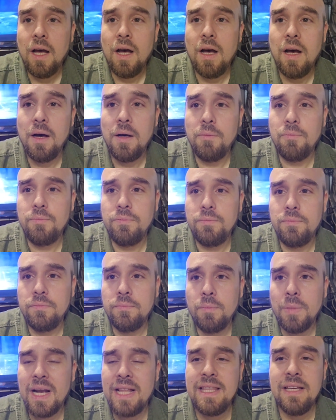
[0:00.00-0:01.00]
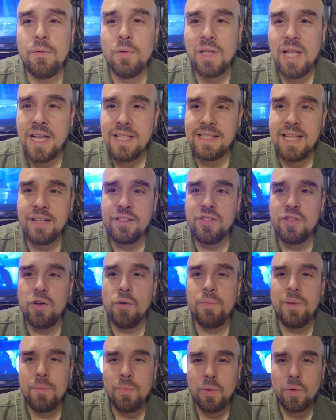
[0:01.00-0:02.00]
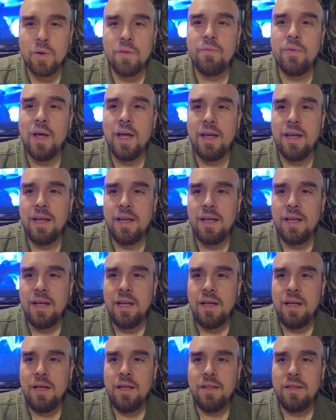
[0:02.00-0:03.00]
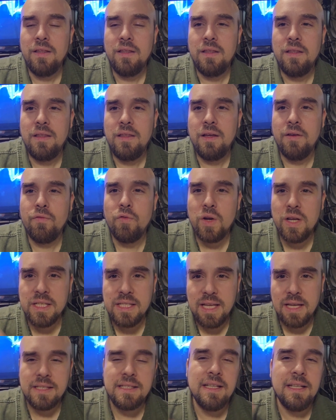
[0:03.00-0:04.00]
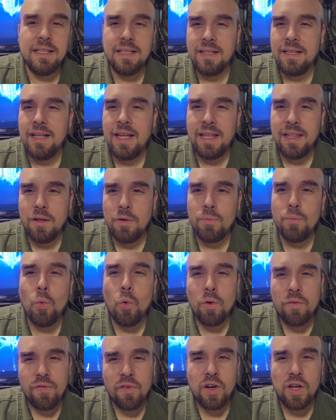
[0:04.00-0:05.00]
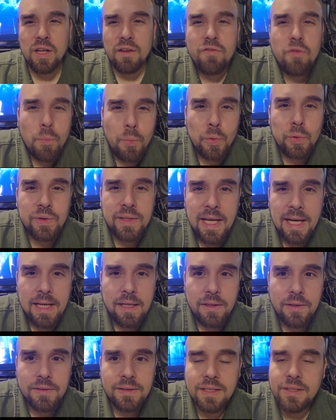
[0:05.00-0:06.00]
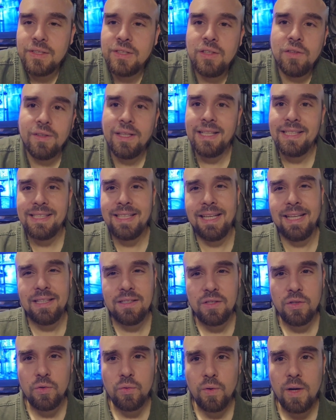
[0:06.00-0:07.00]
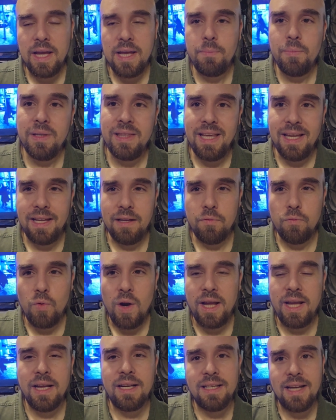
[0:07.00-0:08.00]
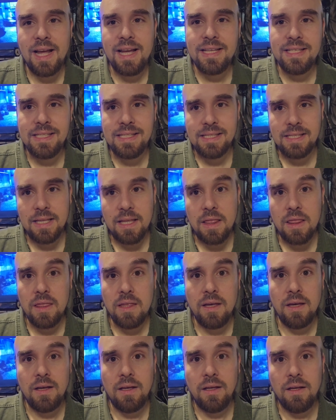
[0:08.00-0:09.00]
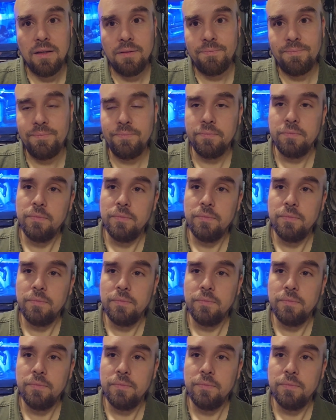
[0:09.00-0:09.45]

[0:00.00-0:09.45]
But I think with Last Action Hero, people are they've reassessed it and they're more forgivable now. They're still not saying it's great, but they can recognize the